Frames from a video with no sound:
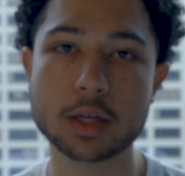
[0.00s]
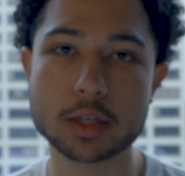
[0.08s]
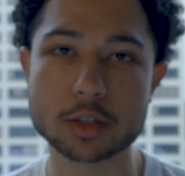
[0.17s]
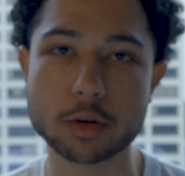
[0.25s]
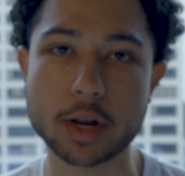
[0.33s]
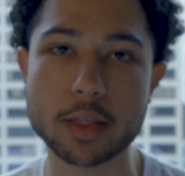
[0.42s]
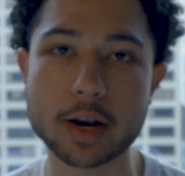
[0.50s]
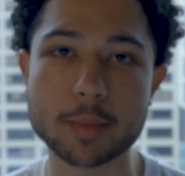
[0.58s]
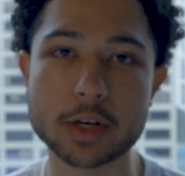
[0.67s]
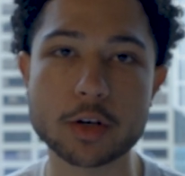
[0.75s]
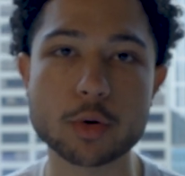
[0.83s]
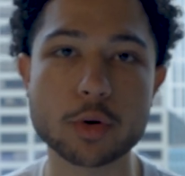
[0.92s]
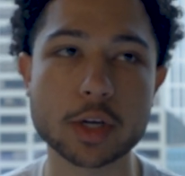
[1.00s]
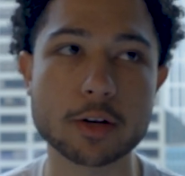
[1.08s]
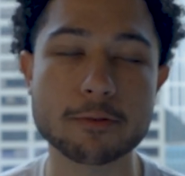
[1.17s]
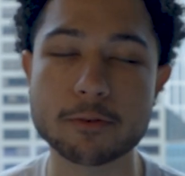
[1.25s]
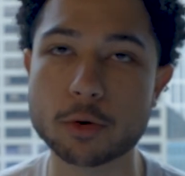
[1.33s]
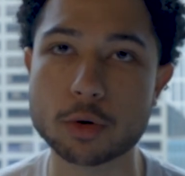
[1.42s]
So now that I've been doing it
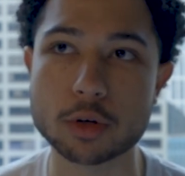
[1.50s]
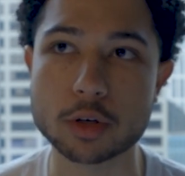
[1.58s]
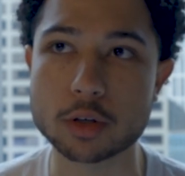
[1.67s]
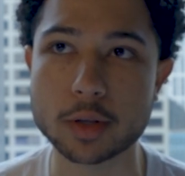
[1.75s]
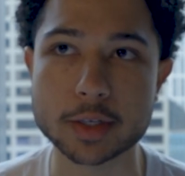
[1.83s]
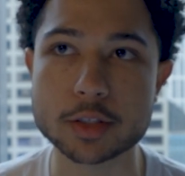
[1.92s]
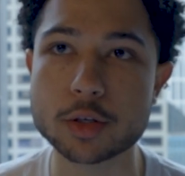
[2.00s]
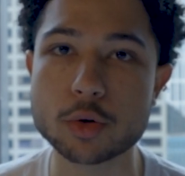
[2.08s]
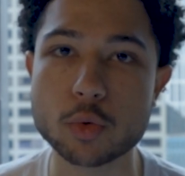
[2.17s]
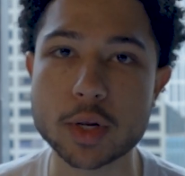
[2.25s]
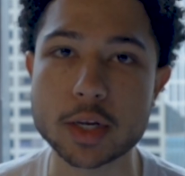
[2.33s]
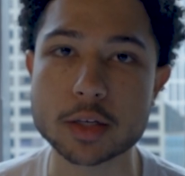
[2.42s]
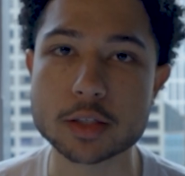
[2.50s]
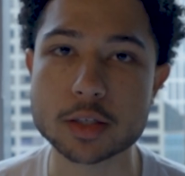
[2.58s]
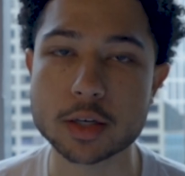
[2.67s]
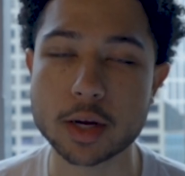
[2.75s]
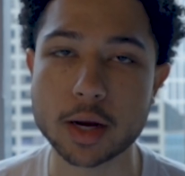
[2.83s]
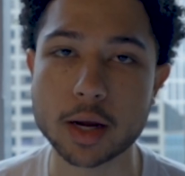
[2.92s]
for like 2
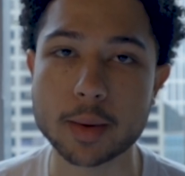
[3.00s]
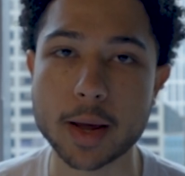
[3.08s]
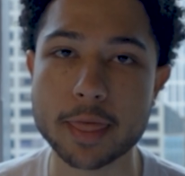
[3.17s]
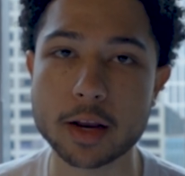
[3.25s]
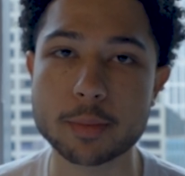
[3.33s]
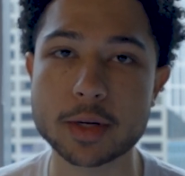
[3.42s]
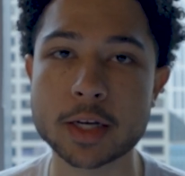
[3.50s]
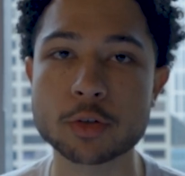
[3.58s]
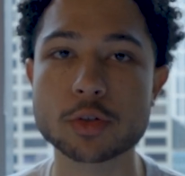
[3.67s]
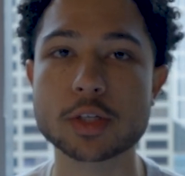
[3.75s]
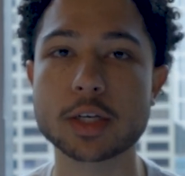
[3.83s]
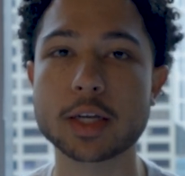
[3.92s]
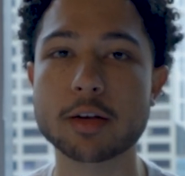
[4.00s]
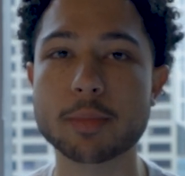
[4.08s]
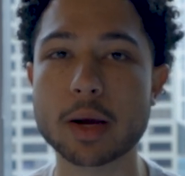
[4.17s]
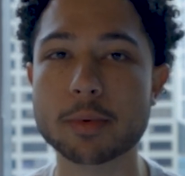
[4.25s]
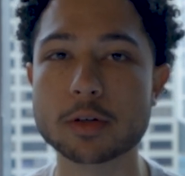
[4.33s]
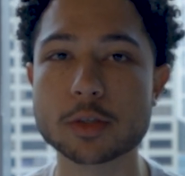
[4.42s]
weeks, I thought it'd be interesting to give
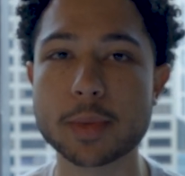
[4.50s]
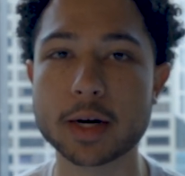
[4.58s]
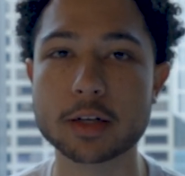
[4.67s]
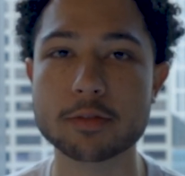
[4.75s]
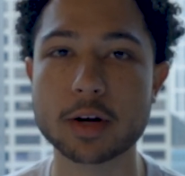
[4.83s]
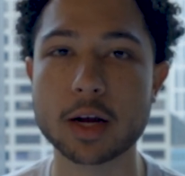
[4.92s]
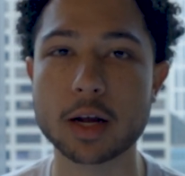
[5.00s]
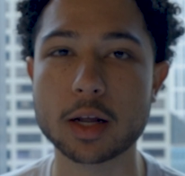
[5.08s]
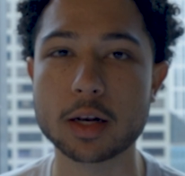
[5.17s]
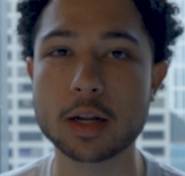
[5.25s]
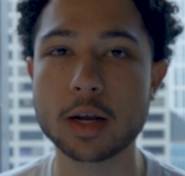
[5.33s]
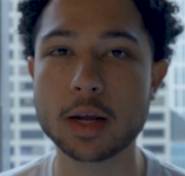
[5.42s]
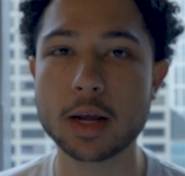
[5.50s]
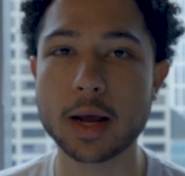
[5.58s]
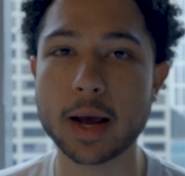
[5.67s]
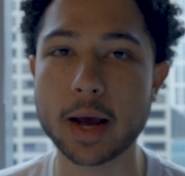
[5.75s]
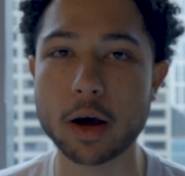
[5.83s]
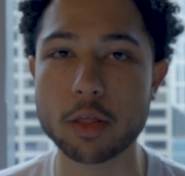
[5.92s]
my perspective on
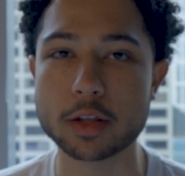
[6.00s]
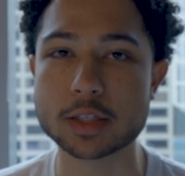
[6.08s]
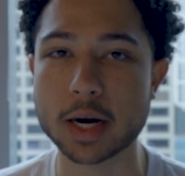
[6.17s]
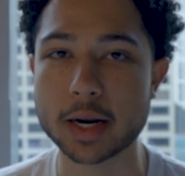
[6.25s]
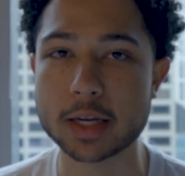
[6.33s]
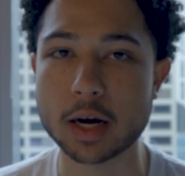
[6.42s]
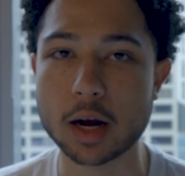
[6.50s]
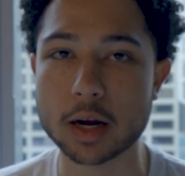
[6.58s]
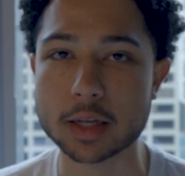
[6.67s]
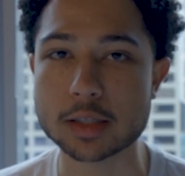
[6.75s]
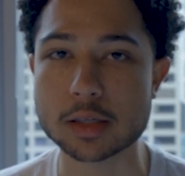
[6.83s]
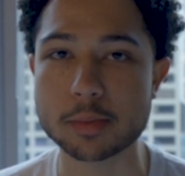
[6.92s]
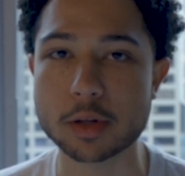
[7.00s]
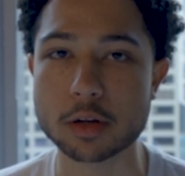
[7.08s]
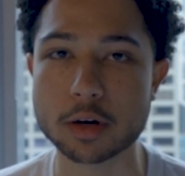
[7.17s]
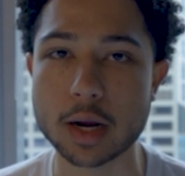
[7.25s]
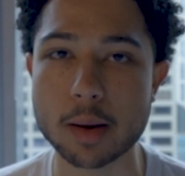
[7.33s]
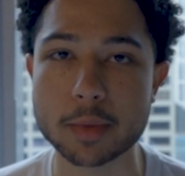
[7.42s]
how the Tinyhawk and
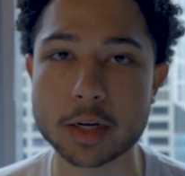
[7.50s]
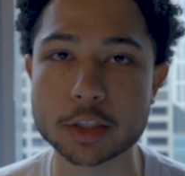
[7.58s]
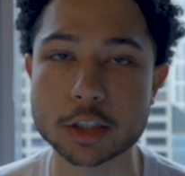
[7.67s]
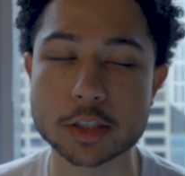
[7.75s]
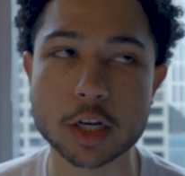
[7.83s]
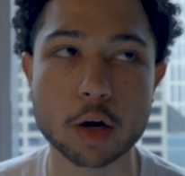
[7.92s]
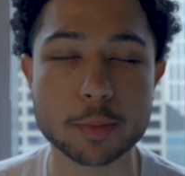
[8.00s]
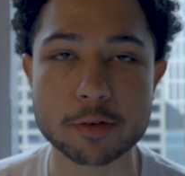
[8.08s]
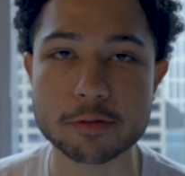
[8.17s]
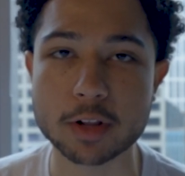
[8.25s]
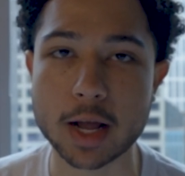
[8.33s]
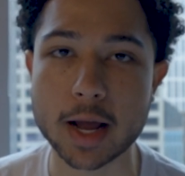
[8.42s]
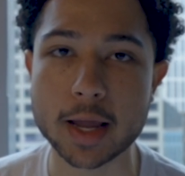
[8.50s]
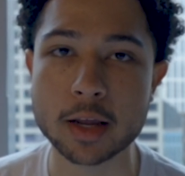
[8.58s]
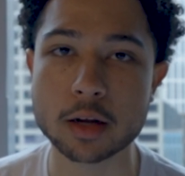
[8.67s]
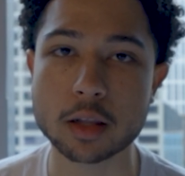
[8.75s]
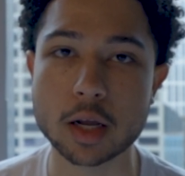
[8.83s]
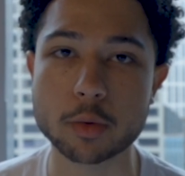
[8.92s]
simulator combination has helped me fly,
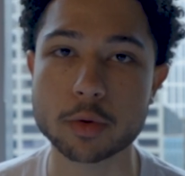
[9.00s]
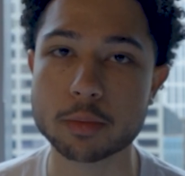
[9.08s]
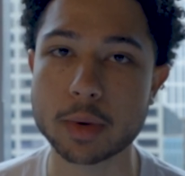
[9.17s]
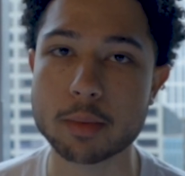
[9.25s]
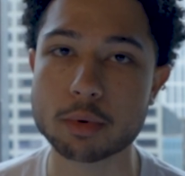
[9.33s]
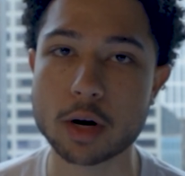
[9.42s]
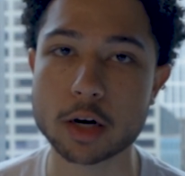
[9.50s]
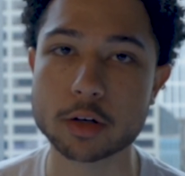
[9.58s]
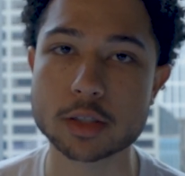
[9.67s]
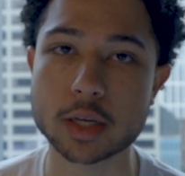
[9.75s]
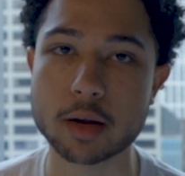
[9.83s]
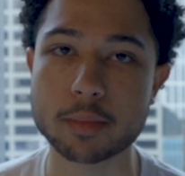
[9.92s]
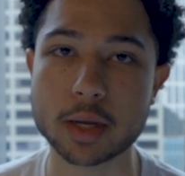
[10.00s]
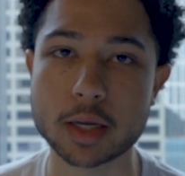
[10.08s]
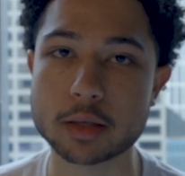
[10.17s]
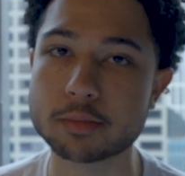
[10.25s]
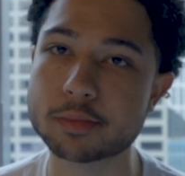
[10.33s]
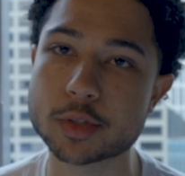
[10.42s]
along with my progress that I've
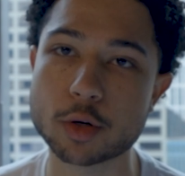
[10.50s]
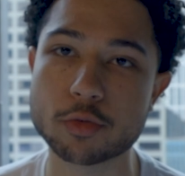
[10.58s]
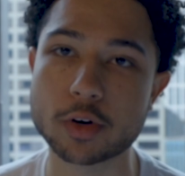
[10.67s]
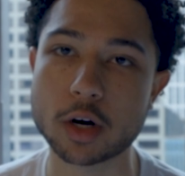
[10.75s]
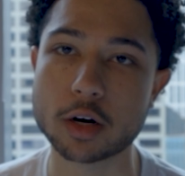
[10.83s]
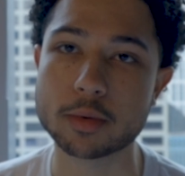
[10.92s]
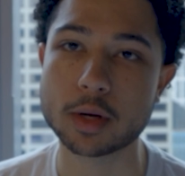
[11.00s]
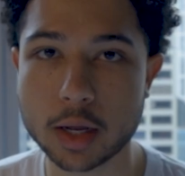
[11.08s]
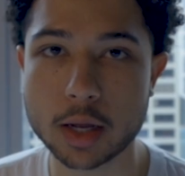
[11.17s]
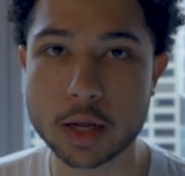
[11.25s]
made so far.